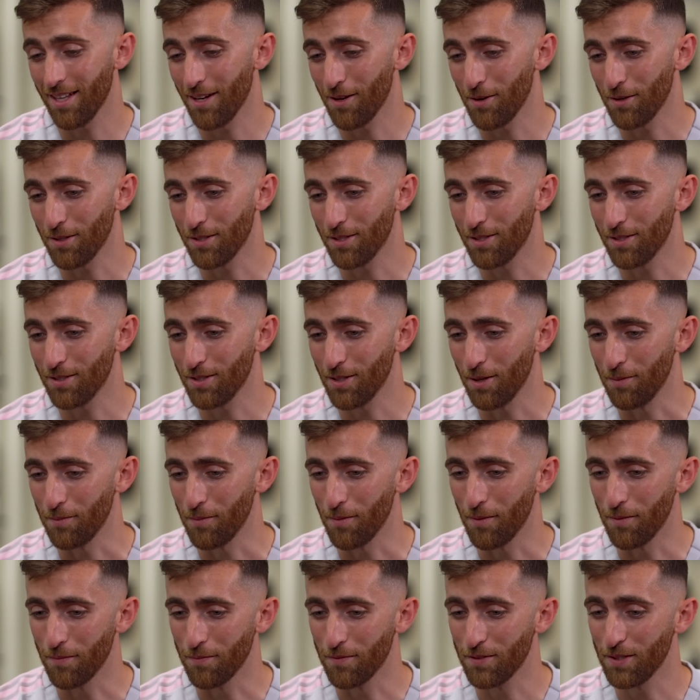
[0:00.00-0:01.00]
there was
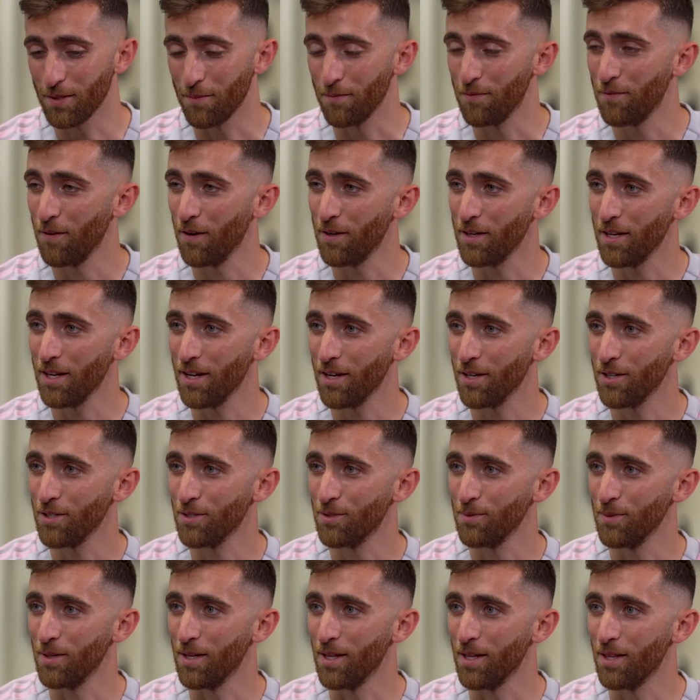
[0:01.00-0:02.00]
some fun
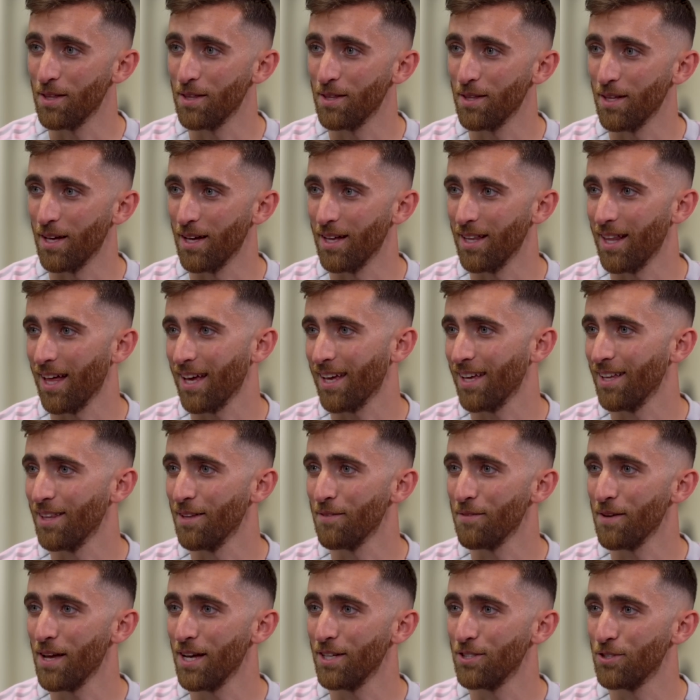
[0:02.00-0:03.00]
years with like
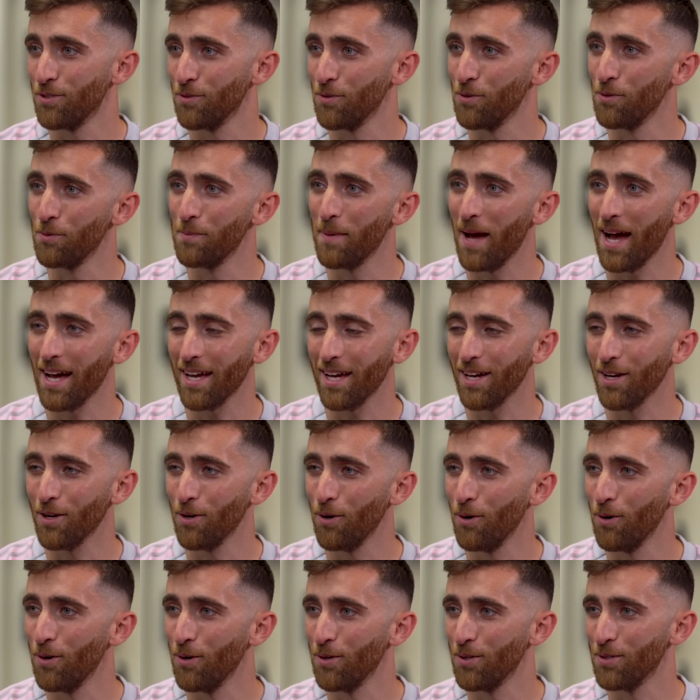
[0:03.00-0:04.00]
Olivier Giroud bagging
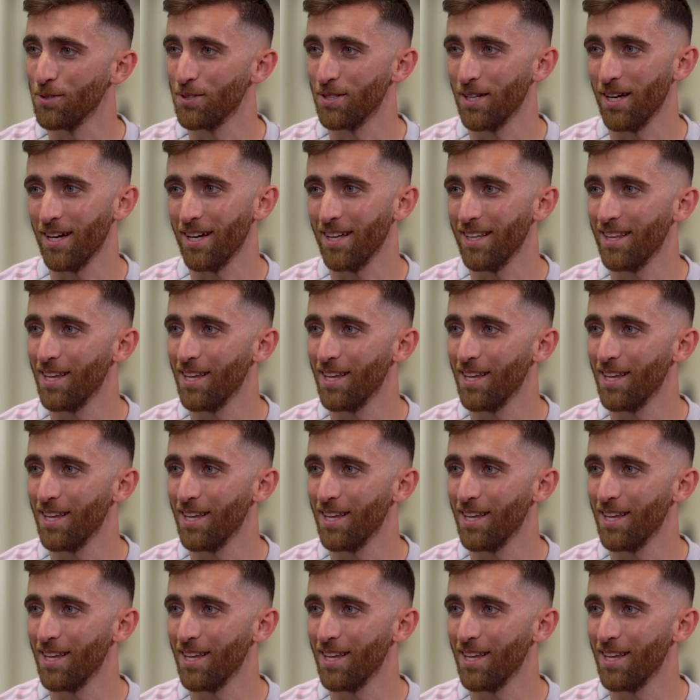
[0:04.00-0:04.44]
goals.